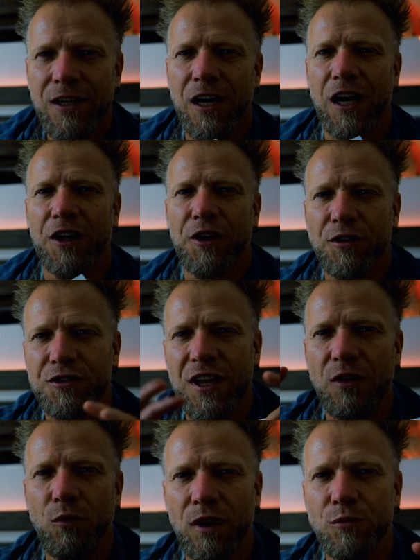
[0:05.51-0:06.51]
To
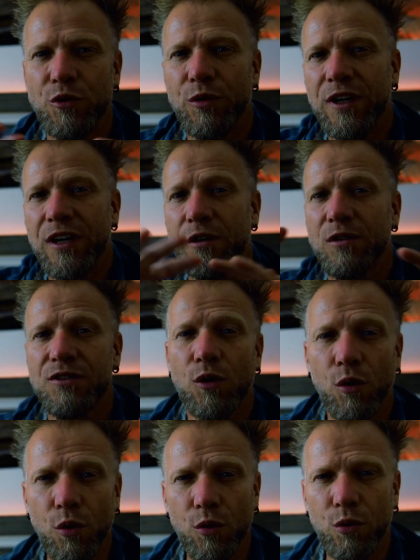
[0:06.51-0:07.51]
understand what I'm doing here as a
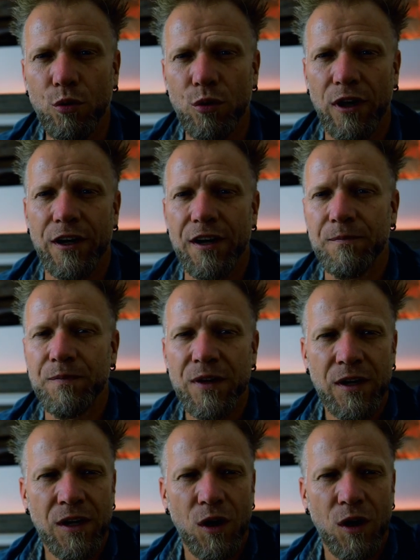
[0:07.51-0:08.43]
whole, I am